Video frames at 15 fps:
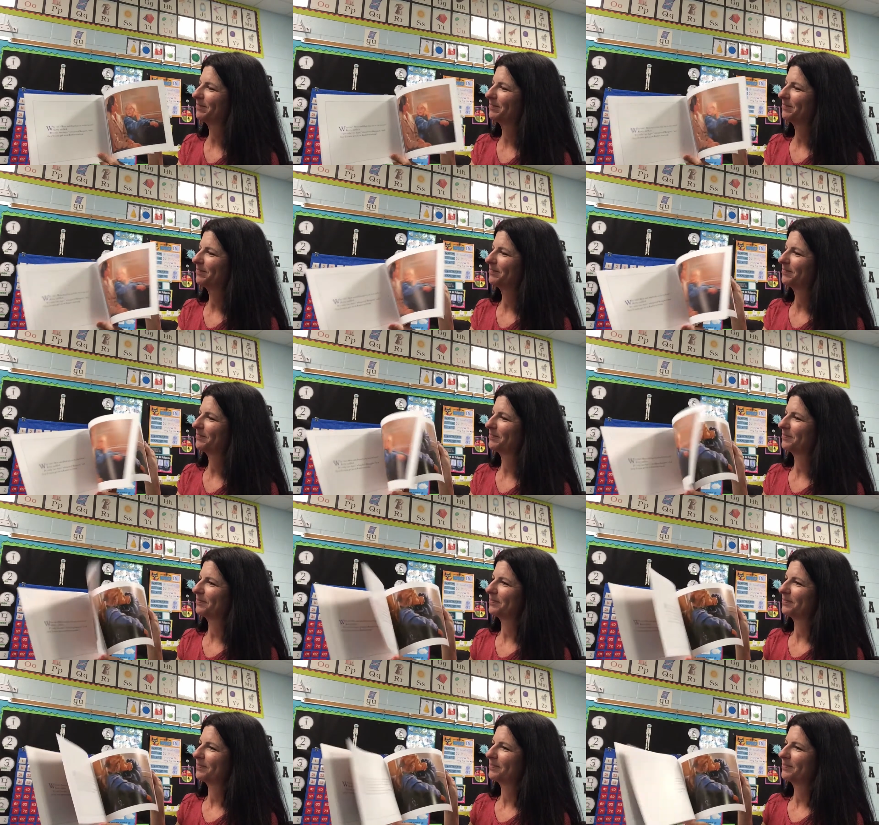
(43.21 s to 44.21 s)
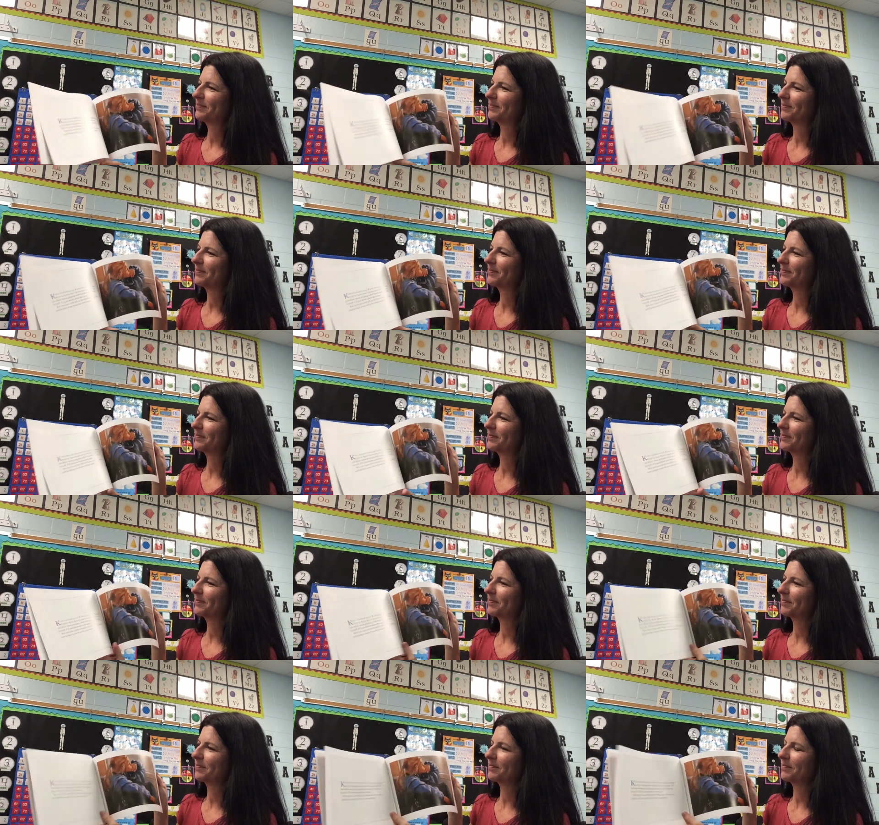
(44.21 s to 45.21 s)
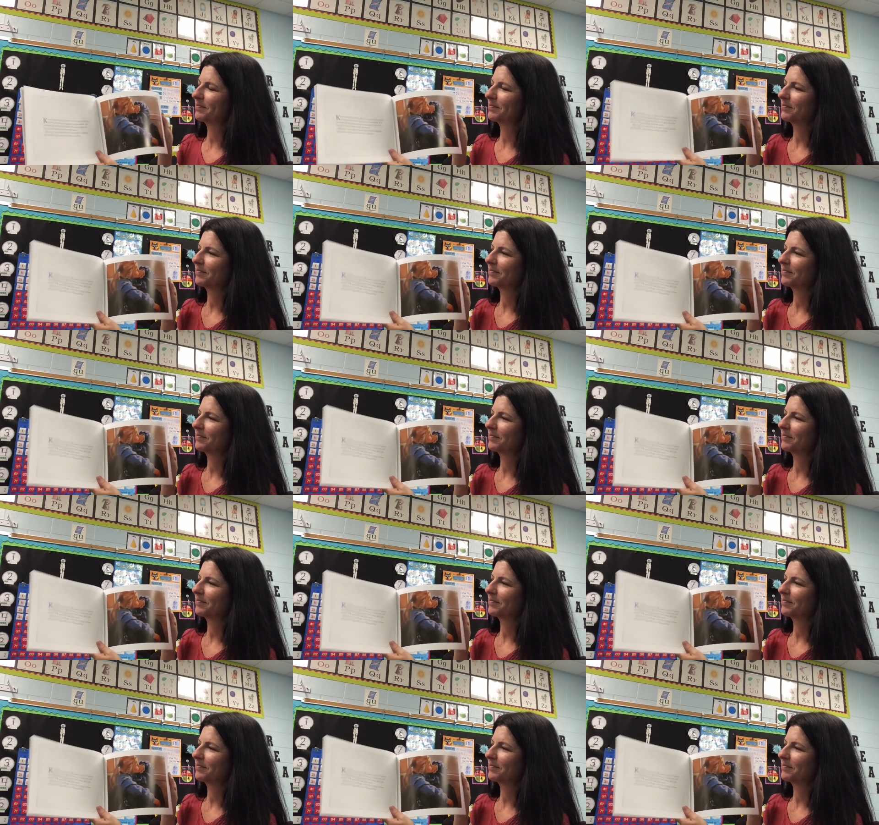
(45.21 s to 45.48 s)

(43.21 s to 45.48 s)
(no one is talking)